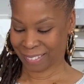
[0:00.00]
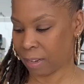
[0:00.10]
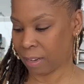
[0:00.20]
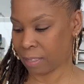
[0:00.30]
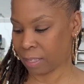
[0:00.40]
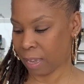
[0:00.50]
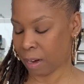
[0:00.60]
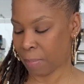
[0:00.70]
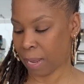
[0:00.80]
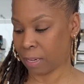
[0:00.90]
Let's
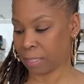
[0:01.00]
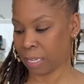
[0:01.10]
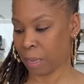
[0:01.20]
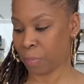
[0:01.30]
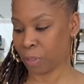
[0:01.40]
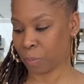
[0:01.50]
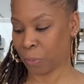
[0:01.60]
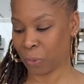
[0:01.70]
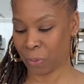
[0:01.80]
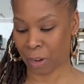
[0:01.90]
get about a
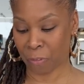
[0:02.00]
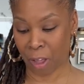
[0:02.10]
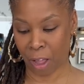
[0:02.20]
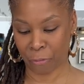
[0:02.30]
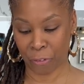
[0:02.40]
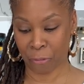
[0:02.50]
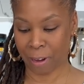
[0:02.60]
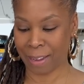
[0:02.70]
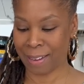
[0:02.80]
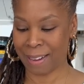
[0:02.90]
tablespoon of coffee
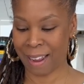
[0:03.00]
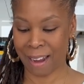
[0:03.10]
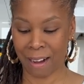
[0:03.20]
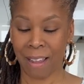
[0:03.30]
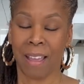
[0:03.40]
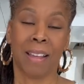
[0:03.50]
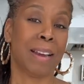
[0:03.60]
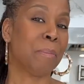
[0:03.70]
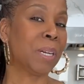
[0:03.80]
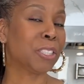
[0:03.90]
right in there.
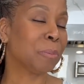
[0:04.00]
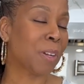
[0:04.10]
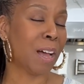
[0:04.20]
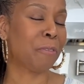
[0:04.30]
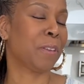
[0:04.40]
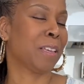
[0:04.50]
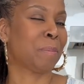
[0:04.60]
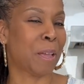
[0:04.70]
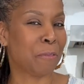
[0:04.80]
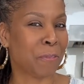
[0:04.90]
Now, mushroom coffee
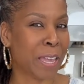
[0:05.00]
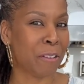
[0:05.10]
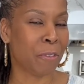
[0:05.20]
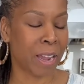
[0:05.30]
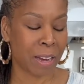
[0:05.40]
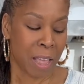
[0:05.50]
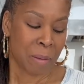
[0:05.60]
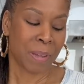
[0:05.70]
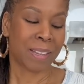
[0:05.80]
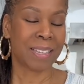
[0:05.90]
is my favorite
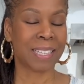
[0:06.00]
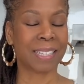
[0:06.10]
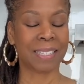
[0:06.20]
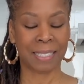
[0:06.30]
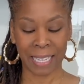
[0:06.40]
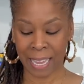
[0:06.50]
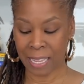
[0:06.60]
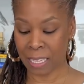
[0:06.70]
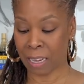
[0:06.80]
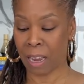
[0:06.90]
because it
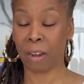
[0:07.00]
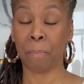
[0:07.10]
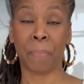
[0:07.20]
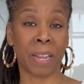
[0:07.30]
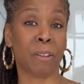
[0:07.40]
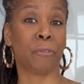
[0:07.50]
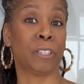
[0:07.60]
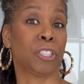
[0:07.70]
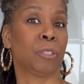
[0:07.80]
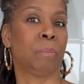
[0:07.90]
contains a lot of
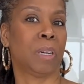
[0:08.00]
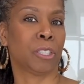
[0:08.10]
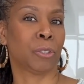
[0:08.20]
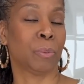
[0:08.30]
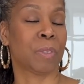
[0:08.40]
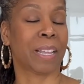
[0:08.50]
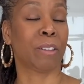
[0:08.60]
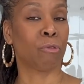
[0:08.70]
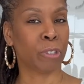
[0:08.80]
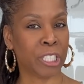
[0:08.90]
beneficial mushrooms
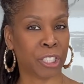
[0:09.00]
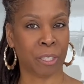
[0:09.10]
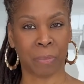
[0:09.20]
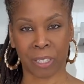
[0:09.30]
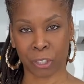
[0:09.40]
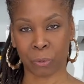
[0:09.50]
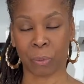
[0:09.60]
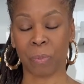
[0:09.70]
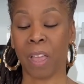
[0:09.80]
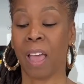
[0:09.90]
like reishi
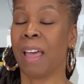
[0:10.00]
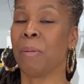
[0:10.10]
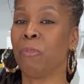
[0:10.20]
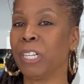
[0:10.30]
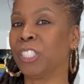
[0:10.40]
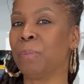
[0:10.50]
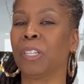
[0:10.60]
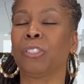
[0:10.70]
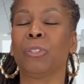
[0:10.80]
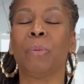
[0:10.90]
mushroom. Reishi
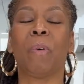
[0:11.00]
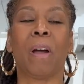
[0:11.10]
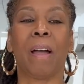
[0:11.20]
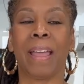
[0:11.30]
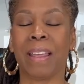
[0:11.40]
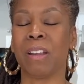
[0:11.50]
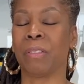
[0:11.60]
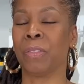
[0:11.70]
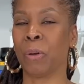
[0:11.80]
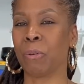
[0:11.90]
mushroom
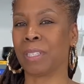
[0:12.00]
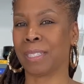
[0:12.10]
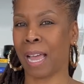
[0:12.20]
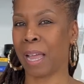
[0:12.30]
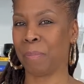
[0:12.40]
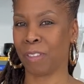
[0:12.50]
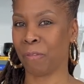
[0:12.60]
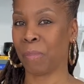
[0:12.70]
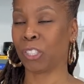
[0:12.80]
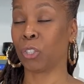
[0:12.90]
and those types
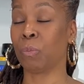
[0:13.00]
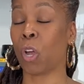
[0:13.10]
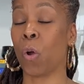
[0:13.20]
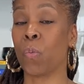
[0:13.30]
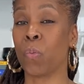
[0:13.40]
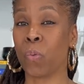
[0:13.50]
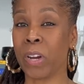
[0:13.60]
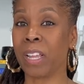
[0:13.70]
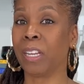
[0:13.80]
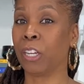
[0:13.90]
of mushrooms are
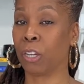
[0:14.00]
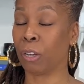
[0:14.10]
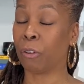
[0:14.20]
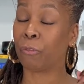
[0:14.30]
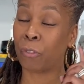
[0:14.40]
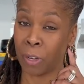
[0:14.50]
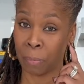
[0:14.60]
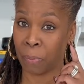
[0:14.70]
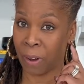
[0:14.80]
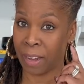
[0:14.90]
really good for
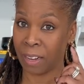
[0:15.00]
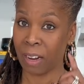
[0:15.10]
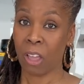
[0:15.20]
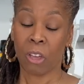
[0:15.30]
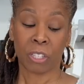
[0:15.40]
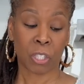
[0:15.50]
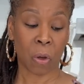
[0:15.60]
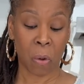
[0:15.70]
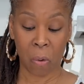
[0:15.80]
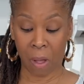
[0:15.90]
the brain.
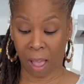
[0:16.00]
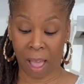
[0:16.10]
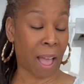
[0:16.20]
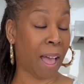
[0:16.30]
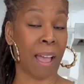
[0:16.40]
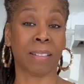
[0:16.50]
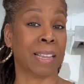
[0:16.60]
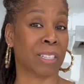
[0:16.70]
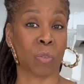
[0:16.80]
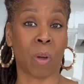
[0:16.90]
So
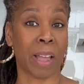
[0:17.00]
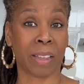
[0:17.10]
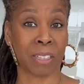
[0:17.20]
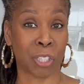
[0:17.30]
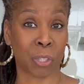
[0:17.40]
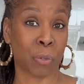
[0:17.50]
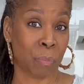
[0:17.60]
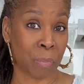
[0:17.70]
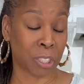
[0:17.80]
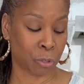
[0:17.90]
that's why I
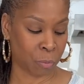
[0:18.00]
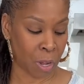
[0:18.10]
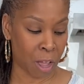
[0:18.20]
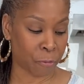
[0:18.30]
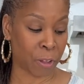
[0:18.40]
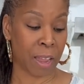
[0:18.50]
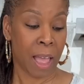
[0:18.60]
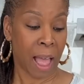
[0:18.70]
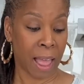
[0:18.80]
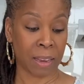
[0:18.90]
consume mushroom coffee.
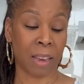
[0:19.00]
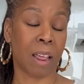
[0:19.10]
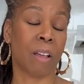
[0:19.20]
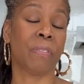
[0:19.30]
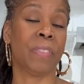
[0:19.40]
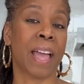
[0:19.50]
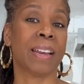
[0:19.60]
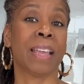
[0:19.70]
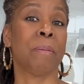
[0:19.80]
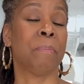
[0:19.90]
I love
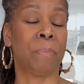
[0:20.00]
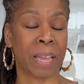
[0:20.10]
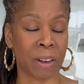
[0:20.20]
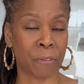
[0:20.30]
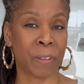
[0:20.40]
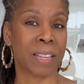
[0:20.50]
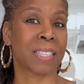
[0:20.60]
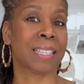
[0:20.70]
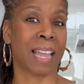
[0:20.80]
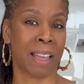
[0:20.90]
that it
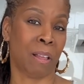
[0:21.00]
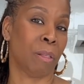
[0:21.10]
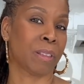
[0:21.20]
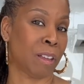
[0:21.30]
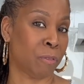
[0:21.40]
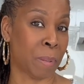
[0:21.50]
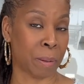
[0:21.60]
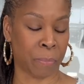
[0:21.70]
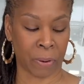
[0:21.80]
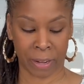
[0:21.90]
benefits the health of
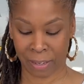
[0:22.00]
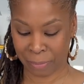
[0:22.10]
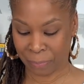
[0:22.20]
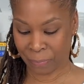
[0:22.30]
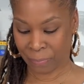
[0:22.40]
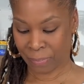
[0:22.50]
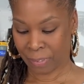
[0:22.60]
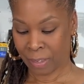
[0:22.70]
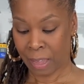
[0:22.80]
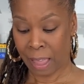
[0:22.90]
my brain.
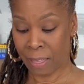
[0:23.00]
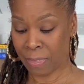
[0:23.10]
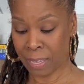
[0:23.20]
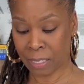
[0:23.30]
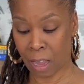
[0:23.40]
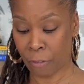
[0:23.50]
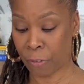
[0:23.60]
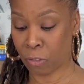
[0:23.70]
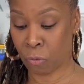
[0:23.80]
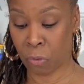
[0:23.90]
And this
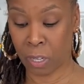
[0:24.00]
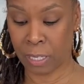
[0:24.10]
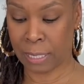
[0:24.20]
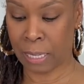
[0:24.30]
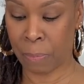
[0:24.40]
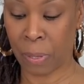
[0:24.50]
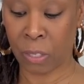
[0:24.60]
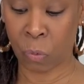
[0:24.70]
coffee is really simple, it's